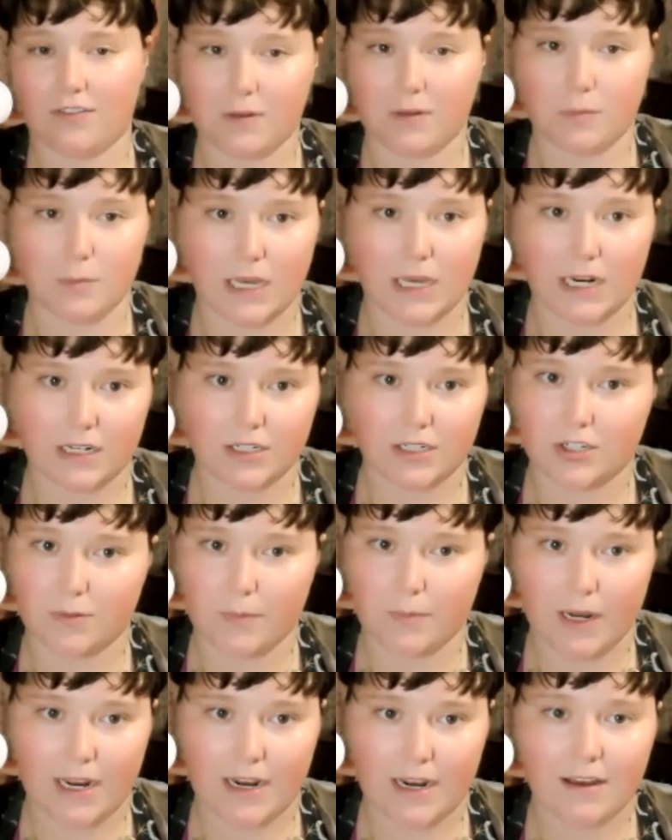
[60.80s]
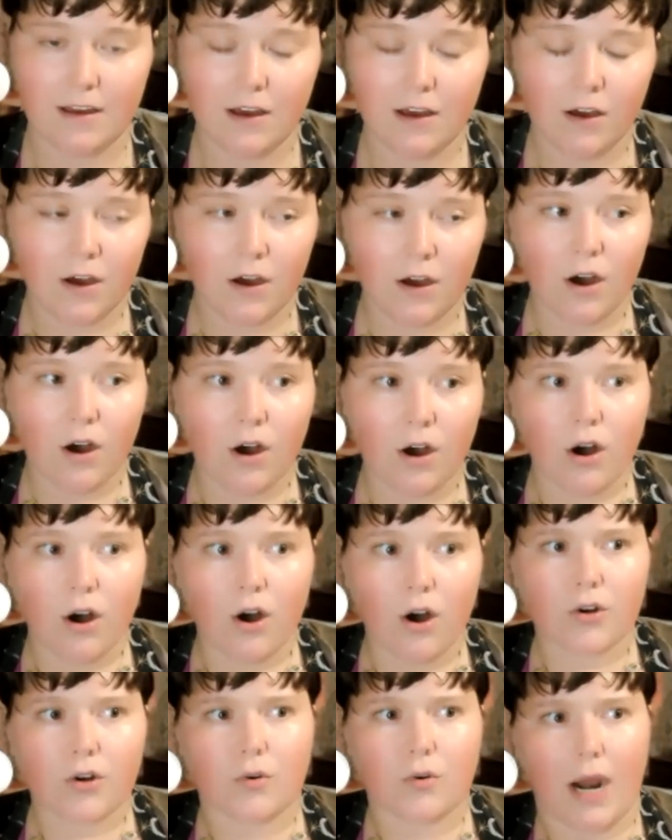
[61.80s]
in bed under my
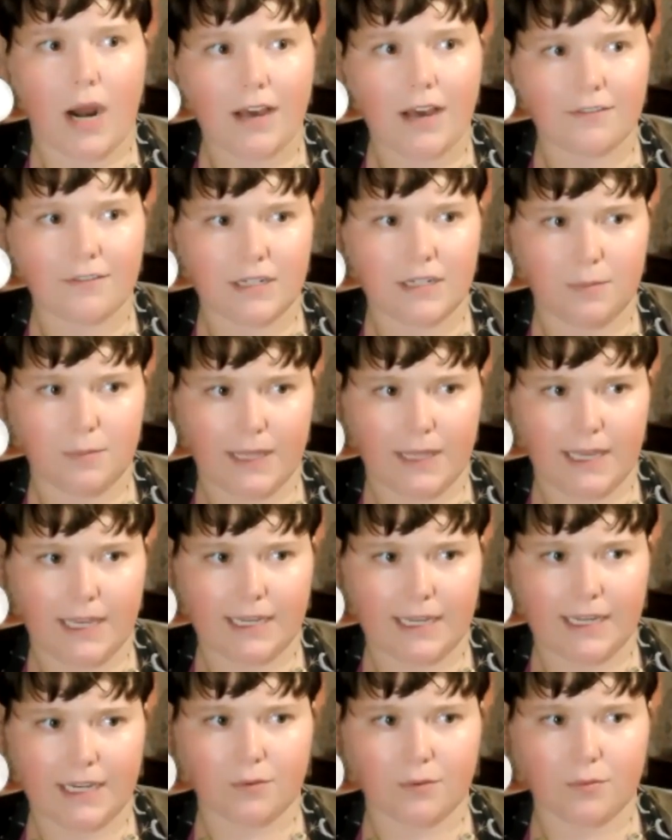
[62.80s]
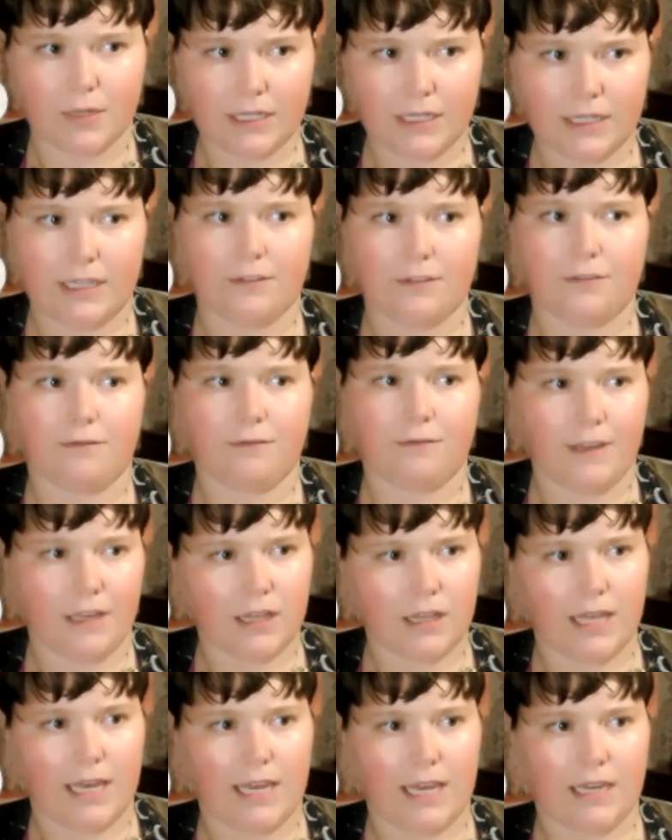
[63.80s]
gravity blanket, really
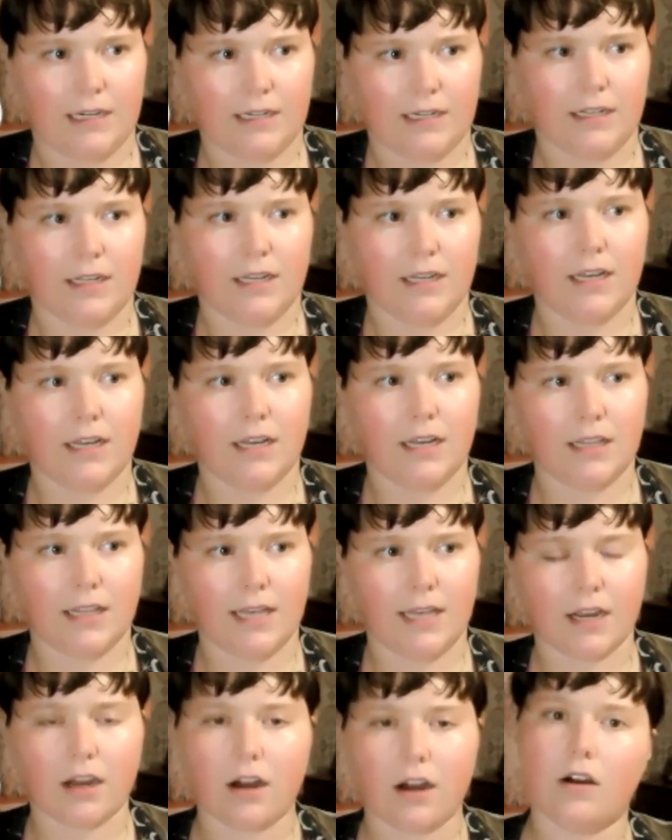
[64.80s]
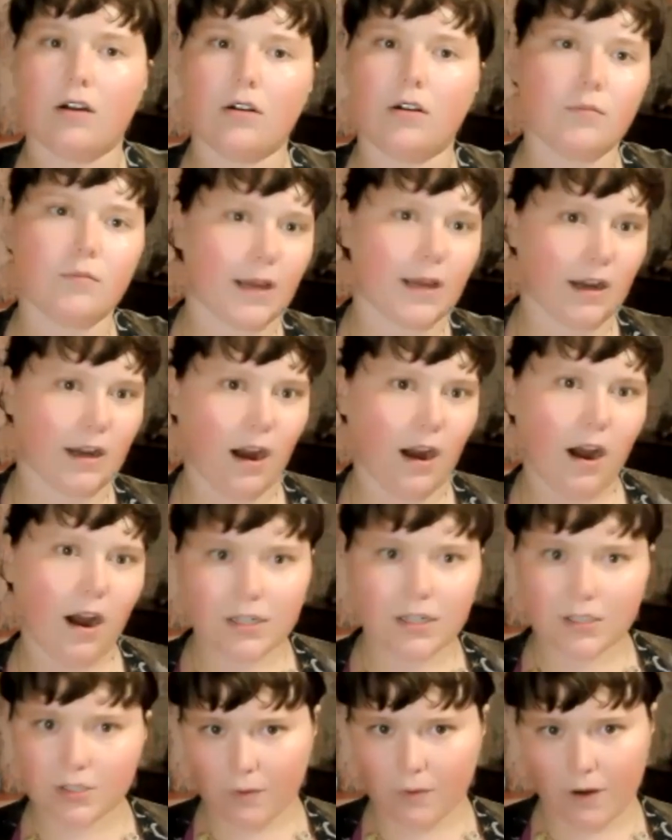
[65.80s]
feeling like, oh my
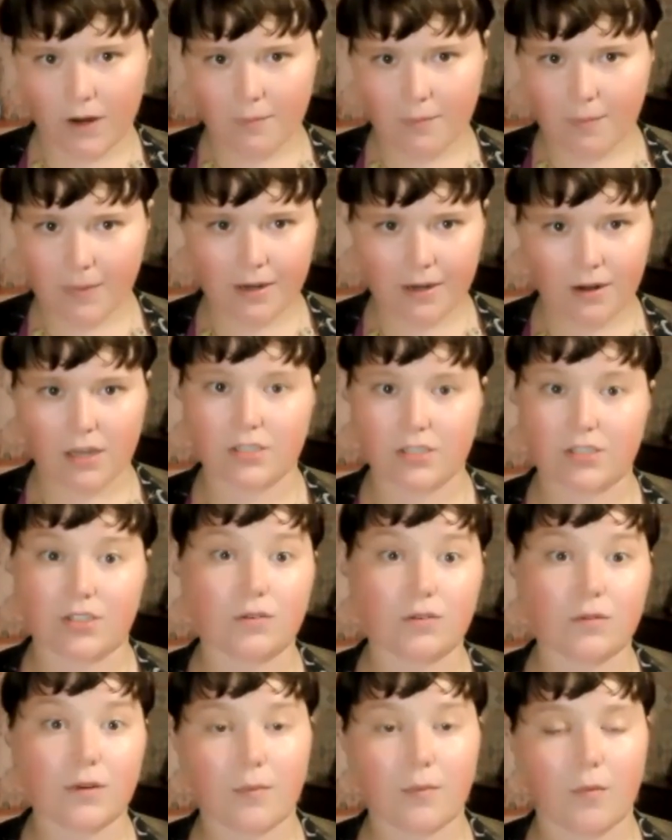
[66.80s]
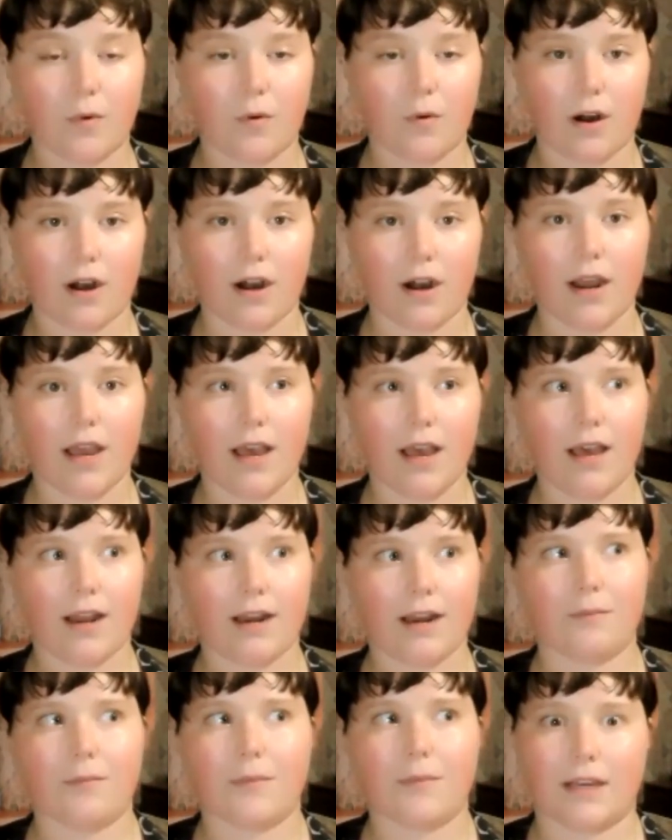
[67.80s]
gosh, why am I not doing more?
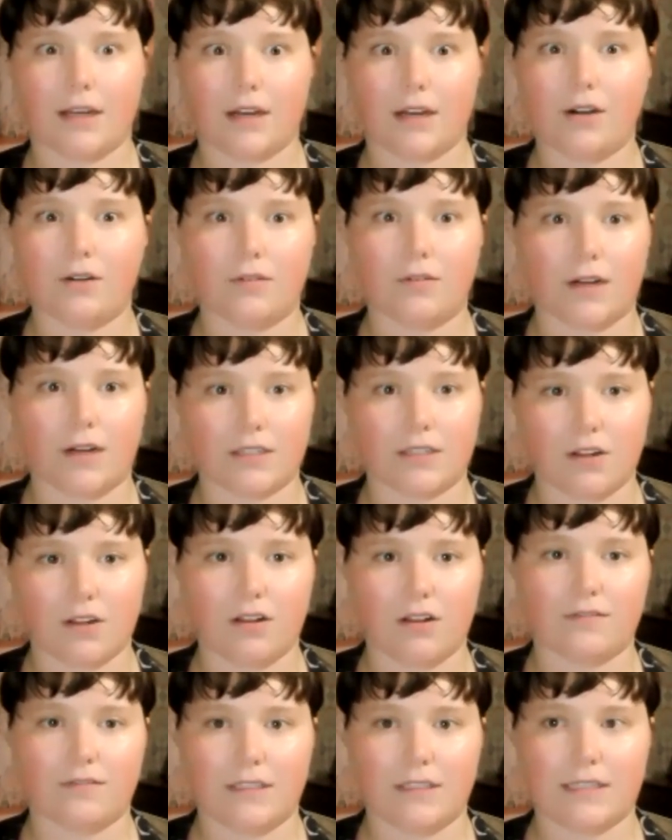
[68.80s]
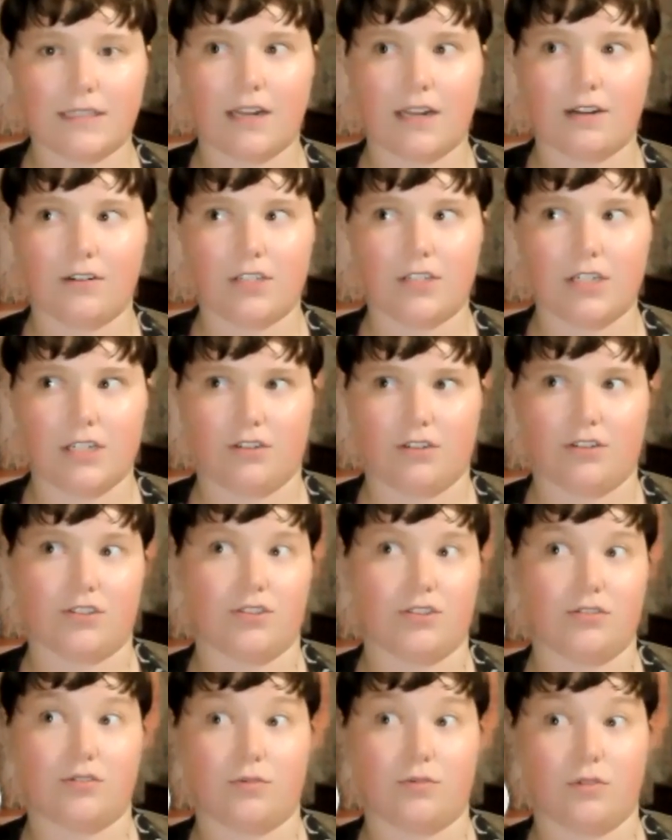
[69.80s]
And I'm like, oh, because all of these energies are
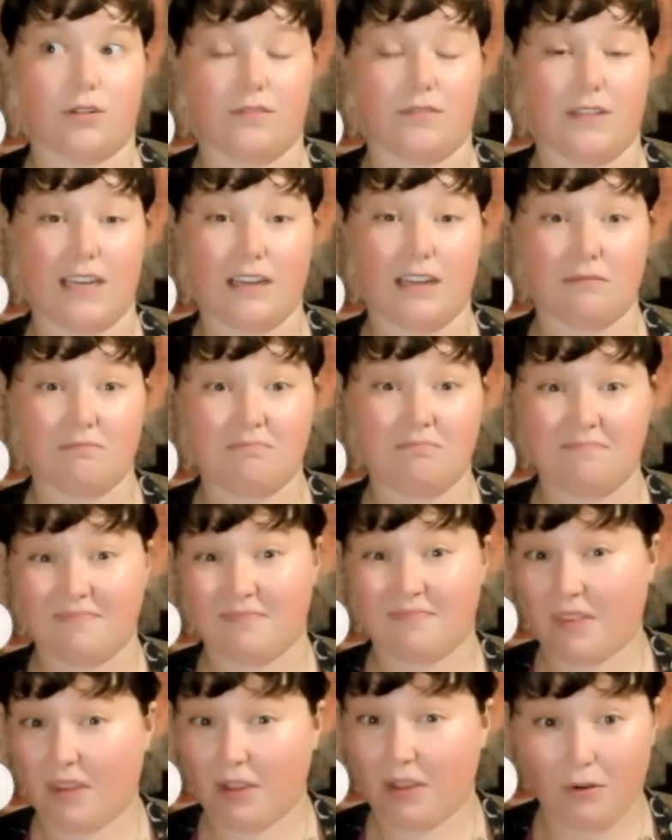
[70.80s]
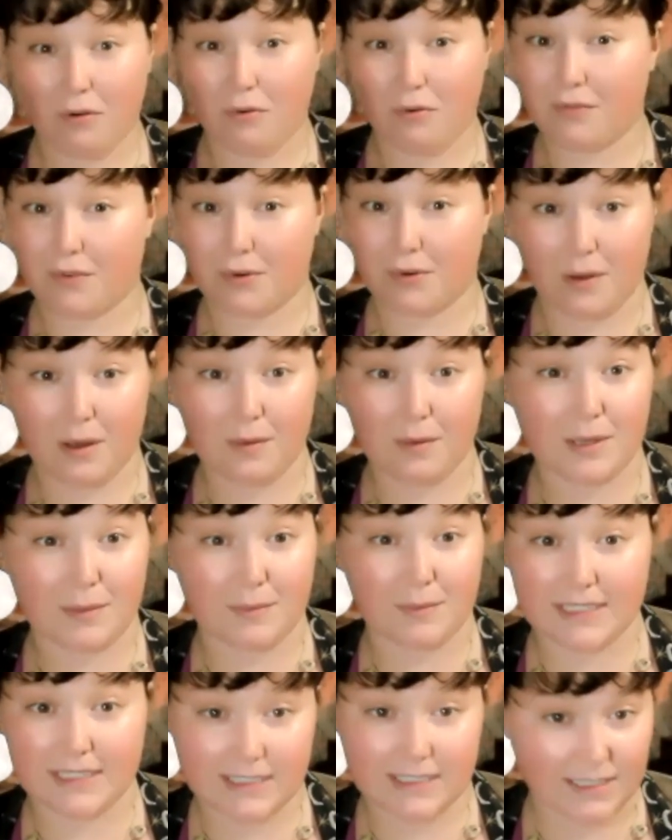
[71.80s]
just sort of like overwhelming
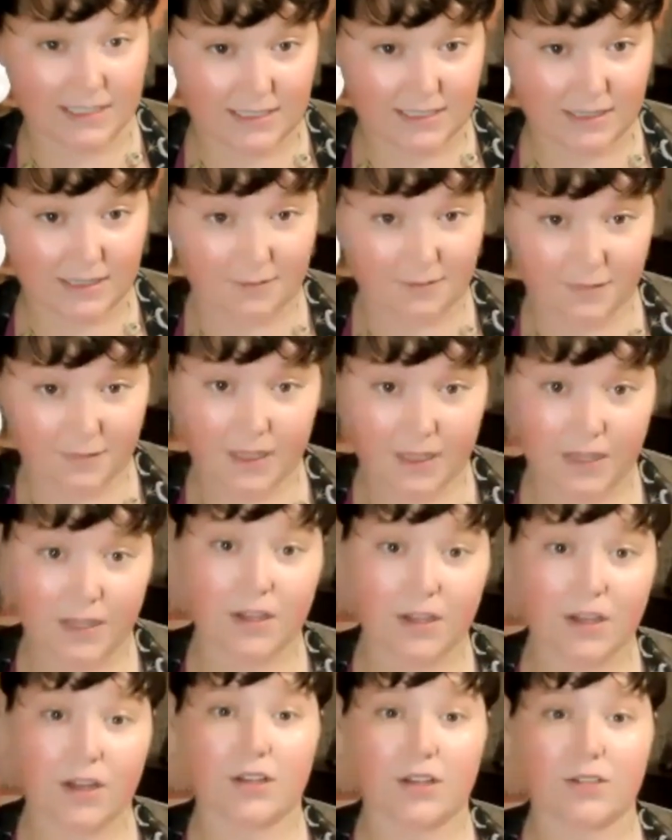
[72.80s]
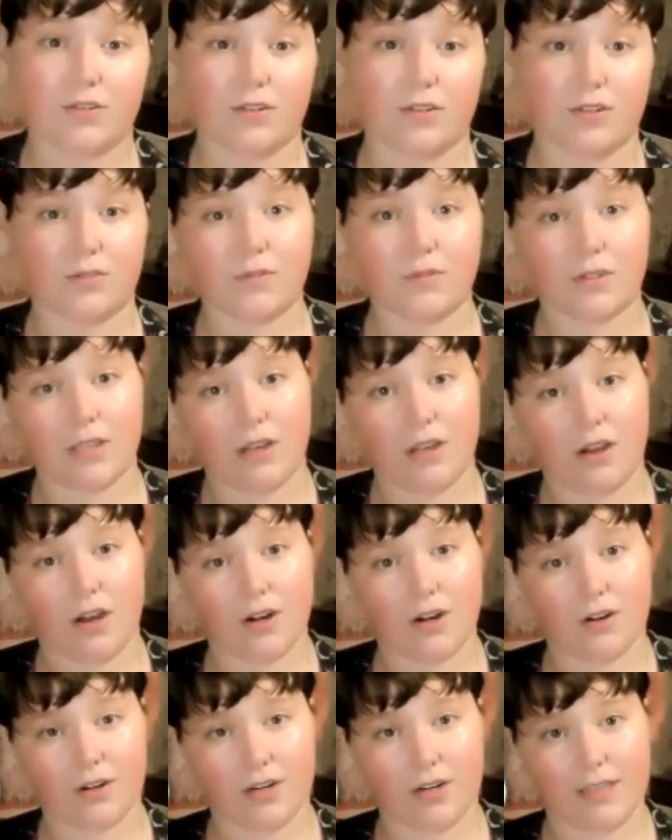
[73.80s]
my system. So just really
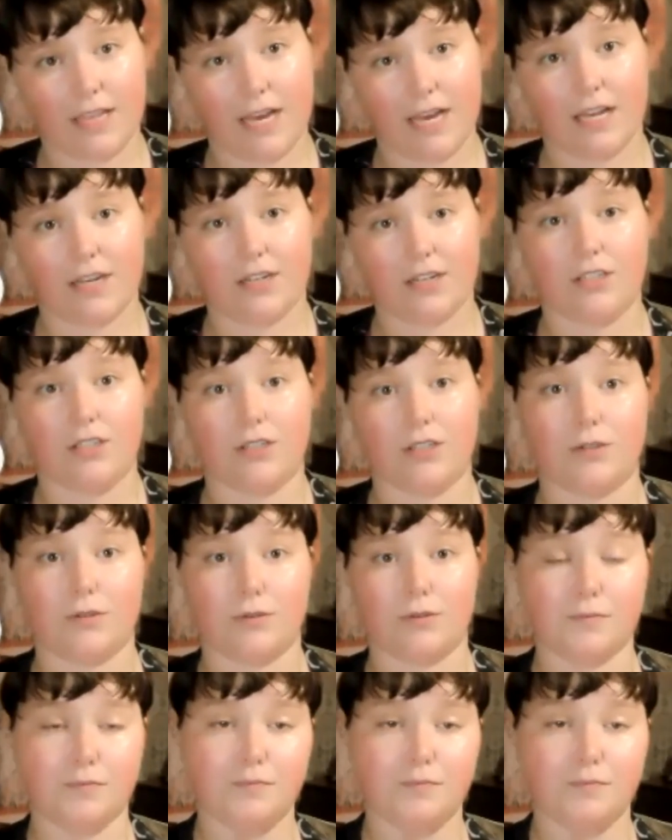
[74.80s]
honoring that in you,